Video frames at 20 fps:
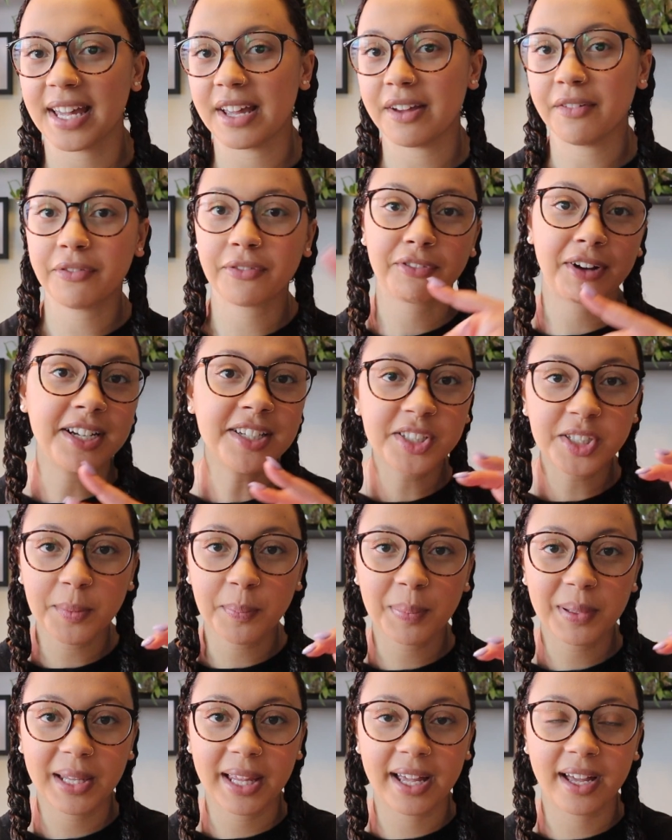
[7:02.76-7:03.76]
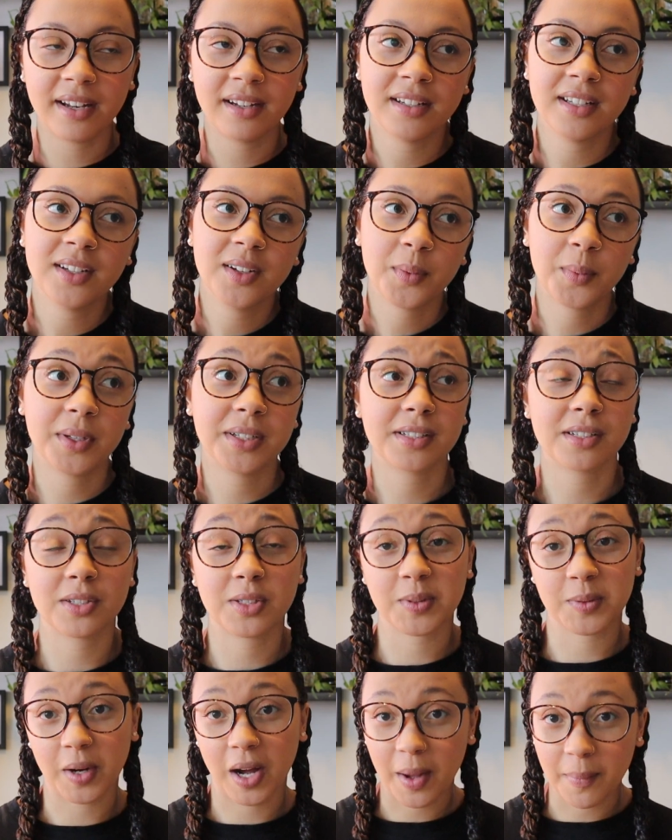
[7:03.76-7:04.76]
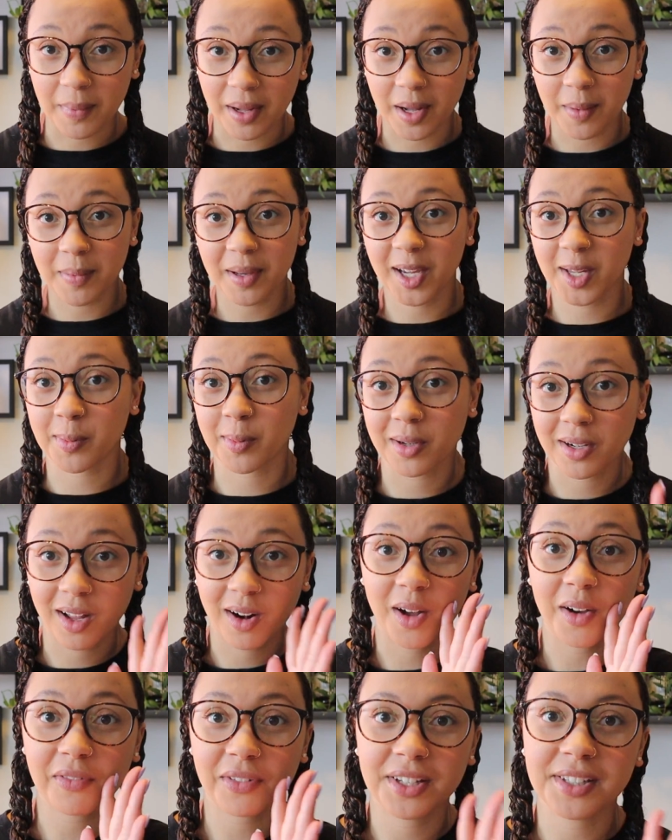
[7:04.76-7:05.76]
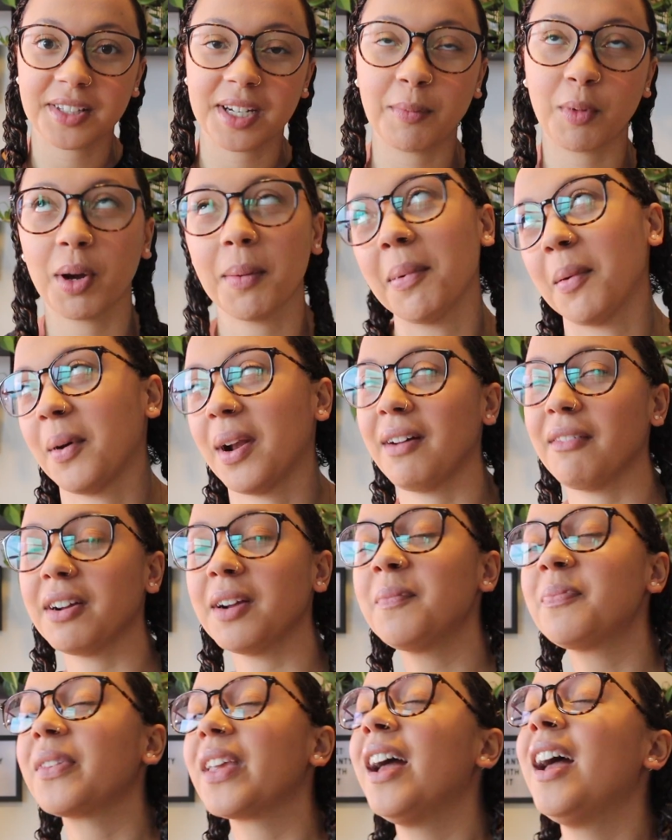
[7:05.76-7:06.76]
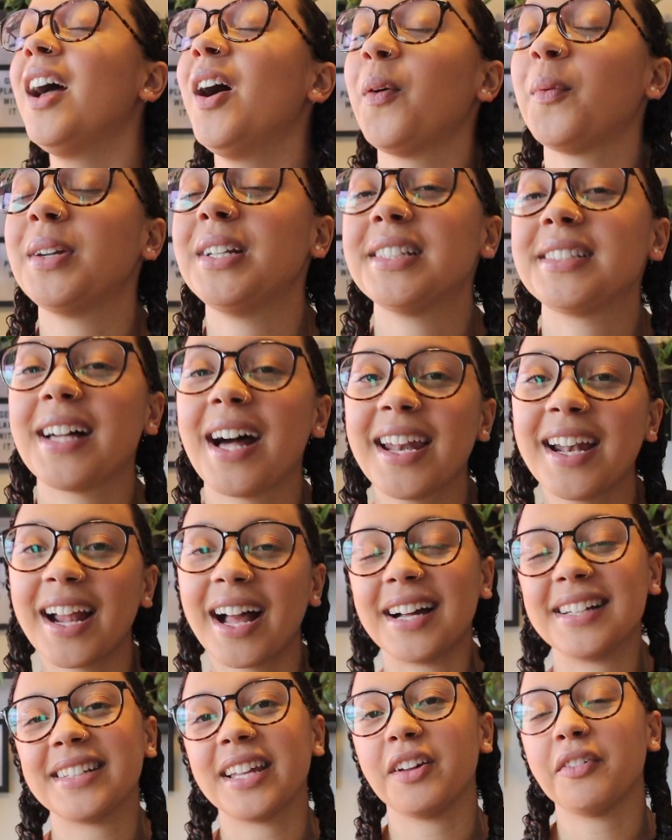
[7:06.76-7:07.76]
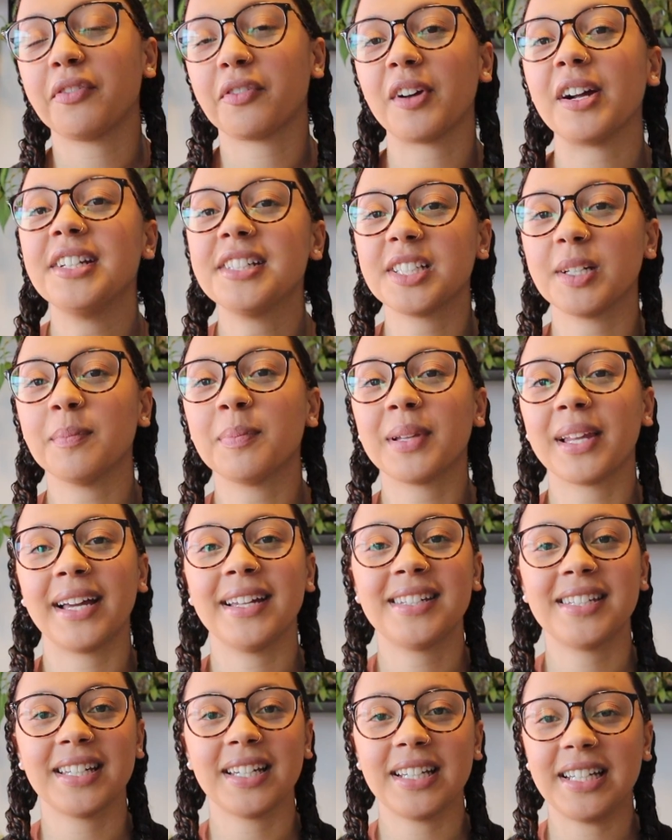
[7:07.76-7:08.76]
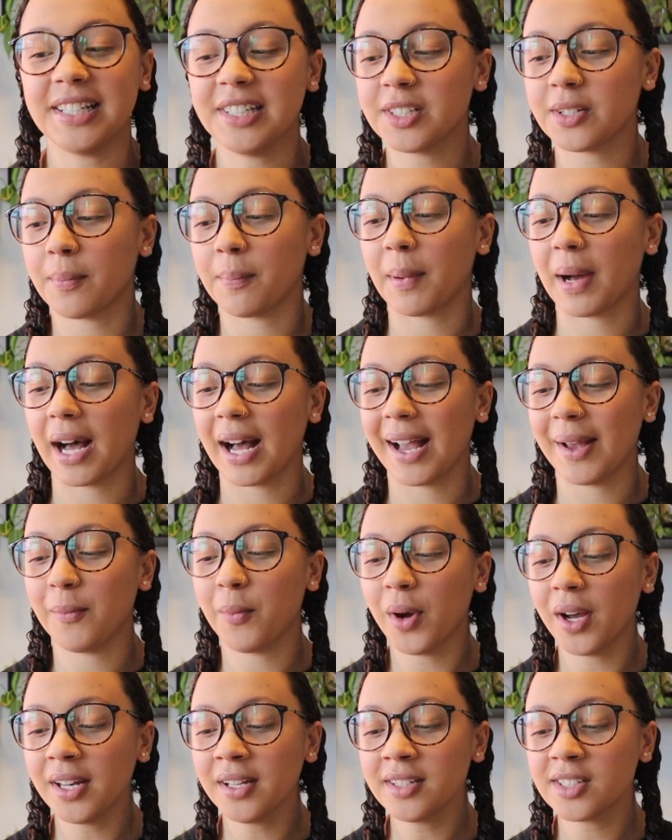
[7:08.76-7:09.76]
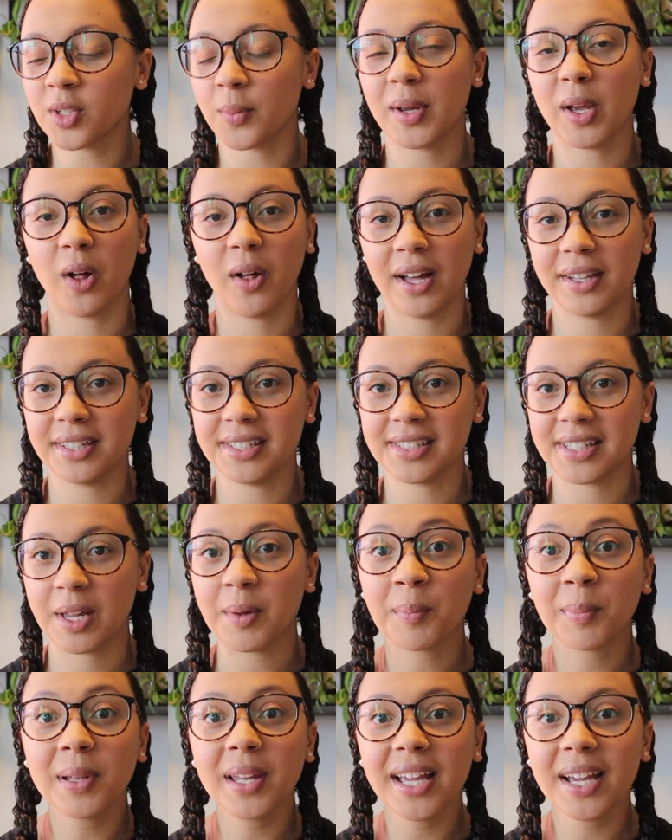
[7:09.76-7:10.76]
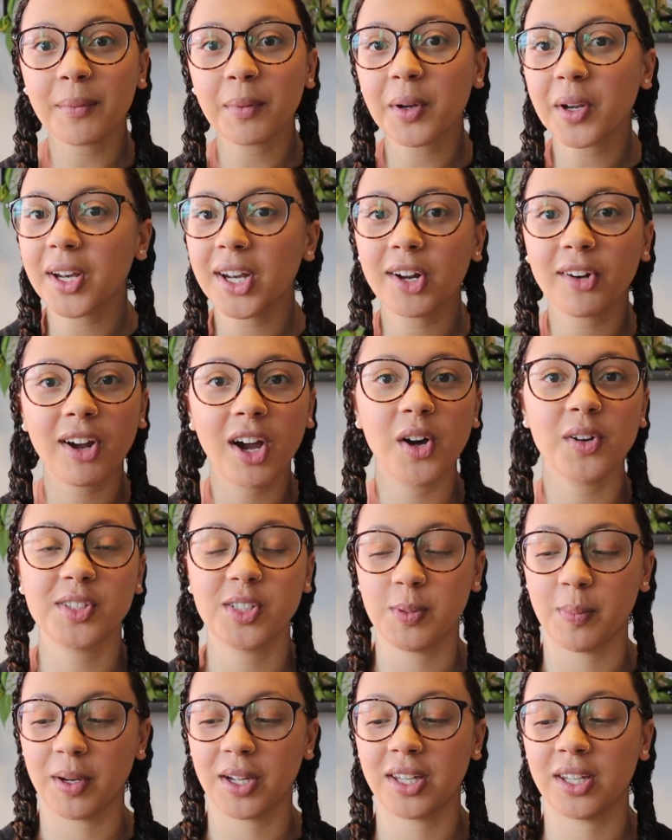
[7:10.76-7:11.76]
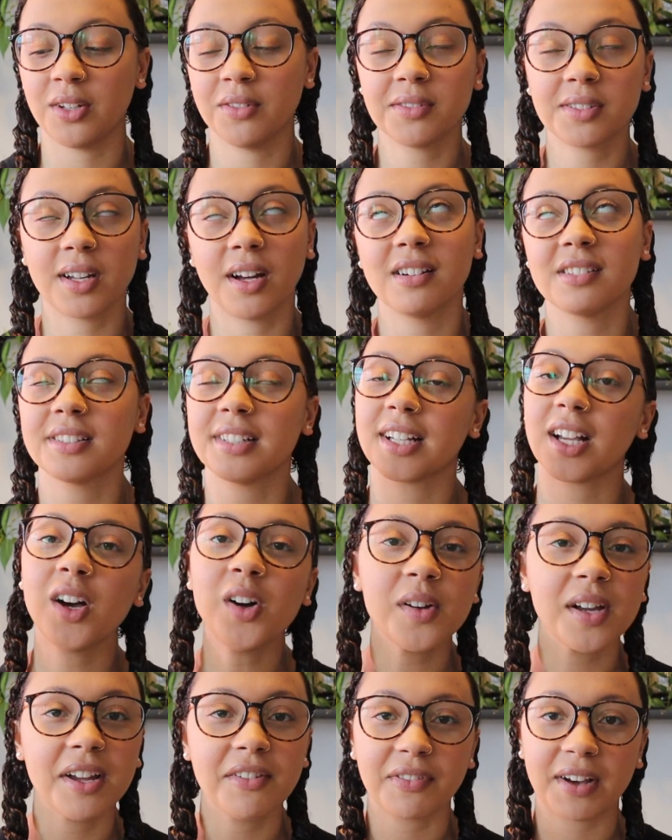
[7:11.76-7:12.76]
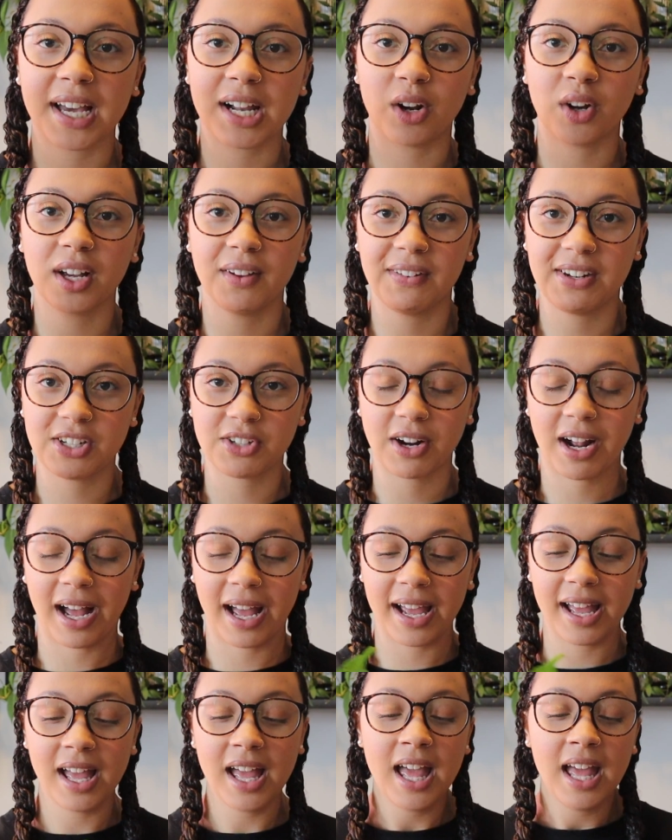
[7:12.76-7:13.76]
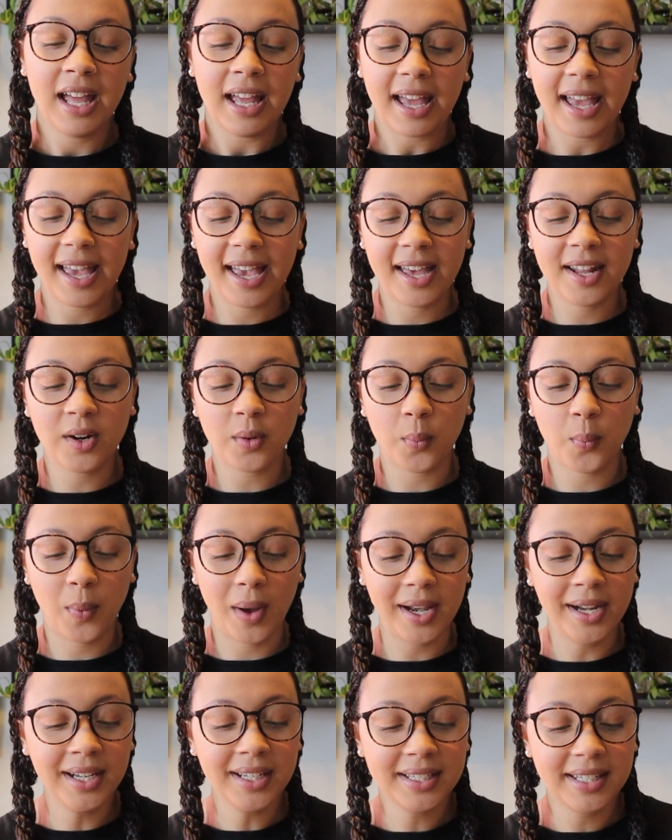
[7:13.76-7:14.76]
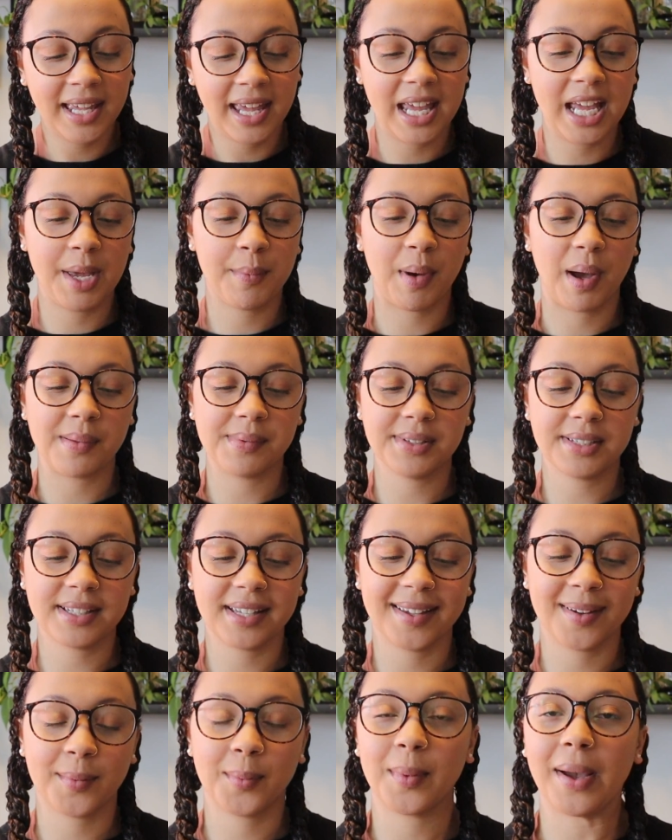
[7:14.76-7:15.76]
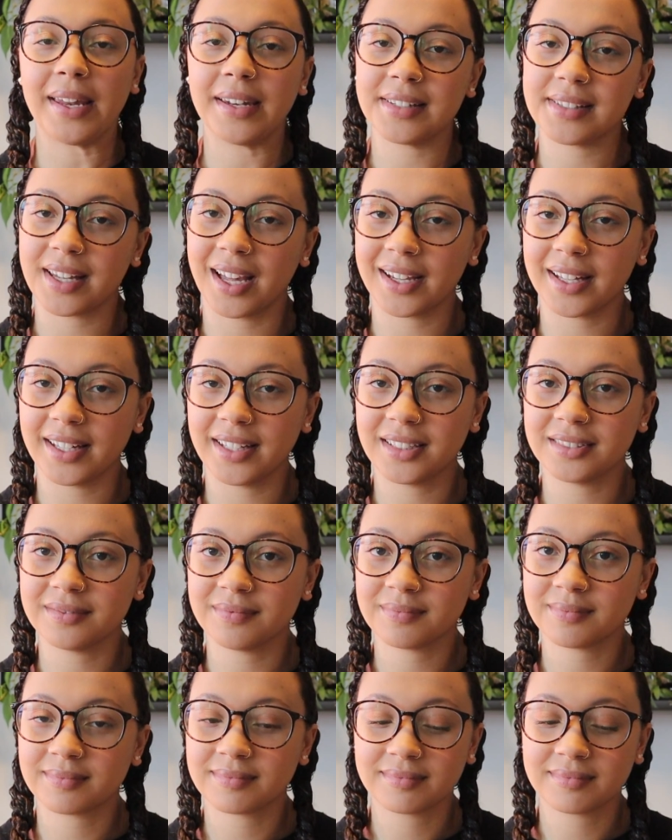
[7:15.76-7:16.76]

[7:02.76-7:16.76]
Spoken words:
a friendship plant, which drama because we're not all friends anymore, but whatever. We decided as a friendship plant to each buy one. So we all had the same plant we were gonna grow, super cute. And so I was like, okay, fine, I'll give it a try. And when it came, I was like, wait a second,